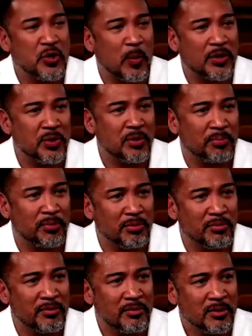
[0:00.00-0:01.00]
you want to
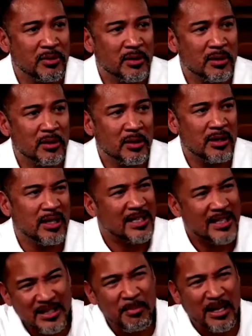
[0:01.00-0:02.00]
improve. Right.
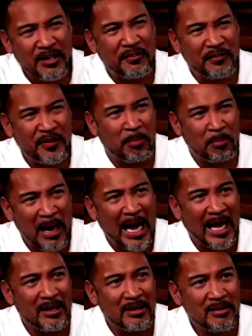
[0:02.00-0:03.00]
doesn't make you feel
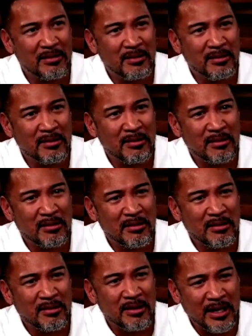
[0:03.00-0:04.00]
bad.
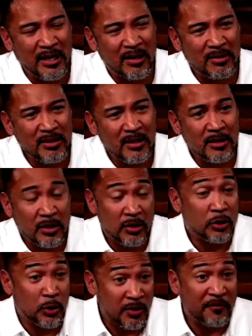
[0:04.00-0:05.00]
You know,
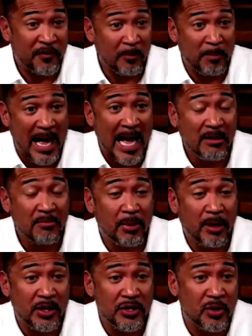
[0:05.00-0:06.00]
do you feel bad
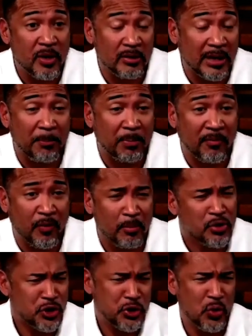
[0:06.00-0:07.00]
because you're not
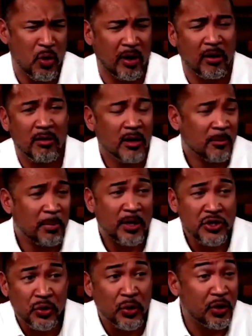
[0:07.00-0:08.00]
performing? Sure,
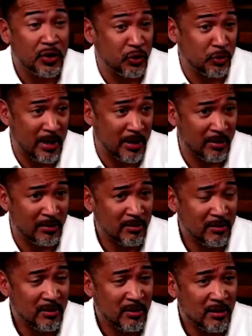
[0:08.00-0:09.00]
because you know you can do better,
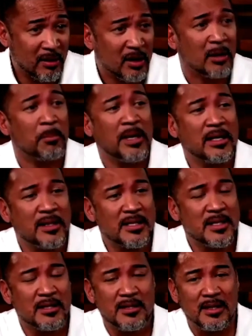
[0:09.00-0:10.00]
but it
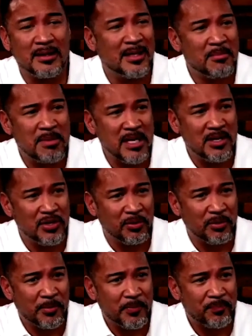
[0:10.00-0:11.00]
doesn't demean you.